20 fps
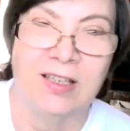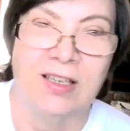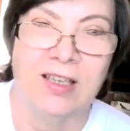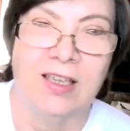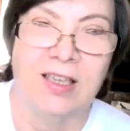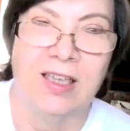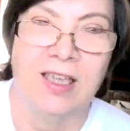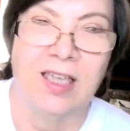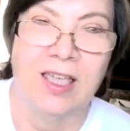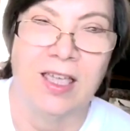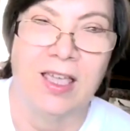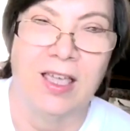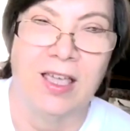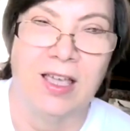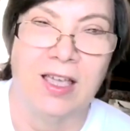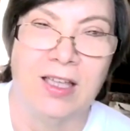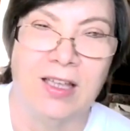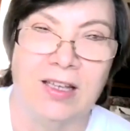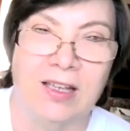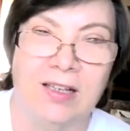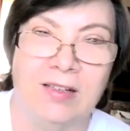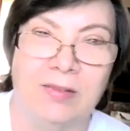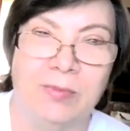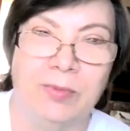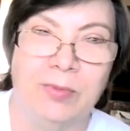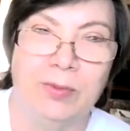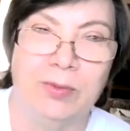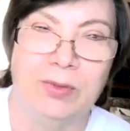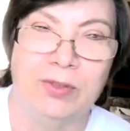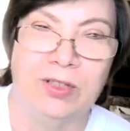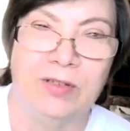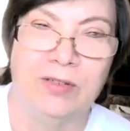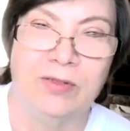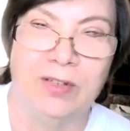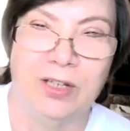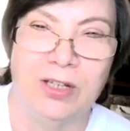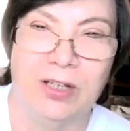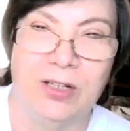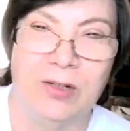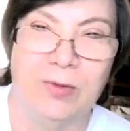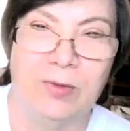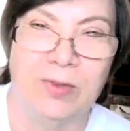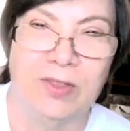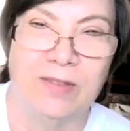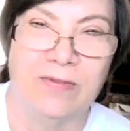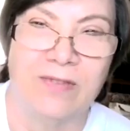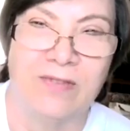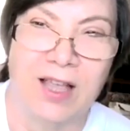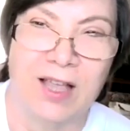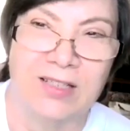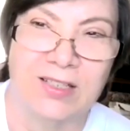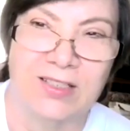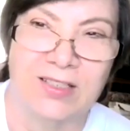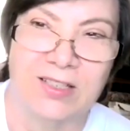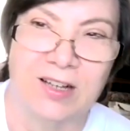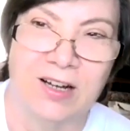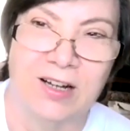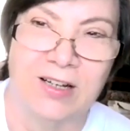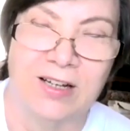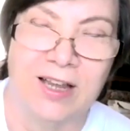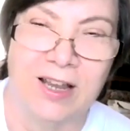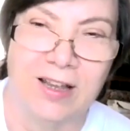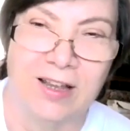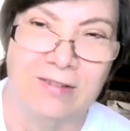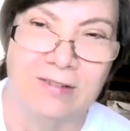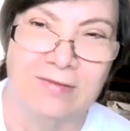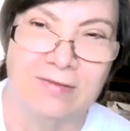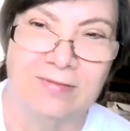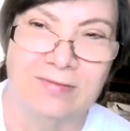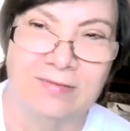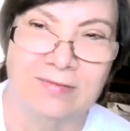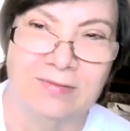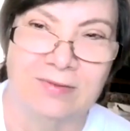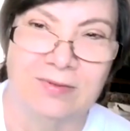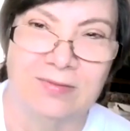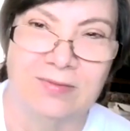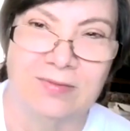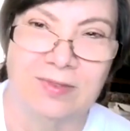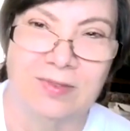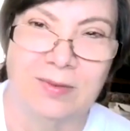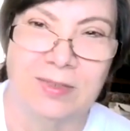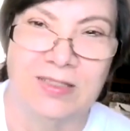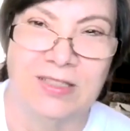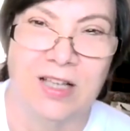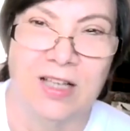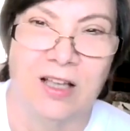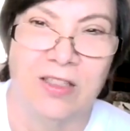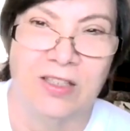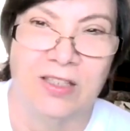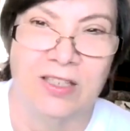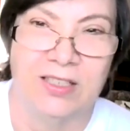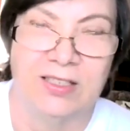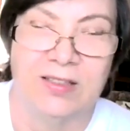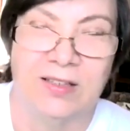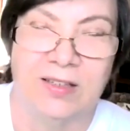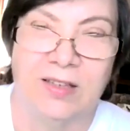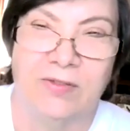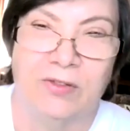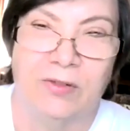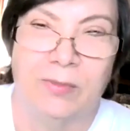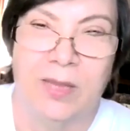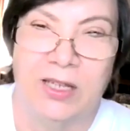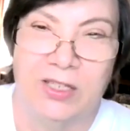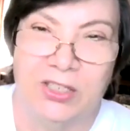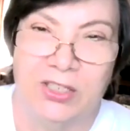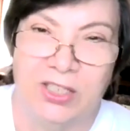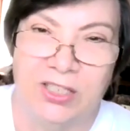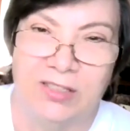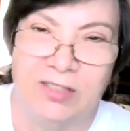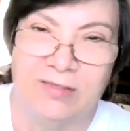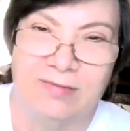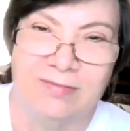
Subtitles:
and people don't know what the facts are now because all the disinformation.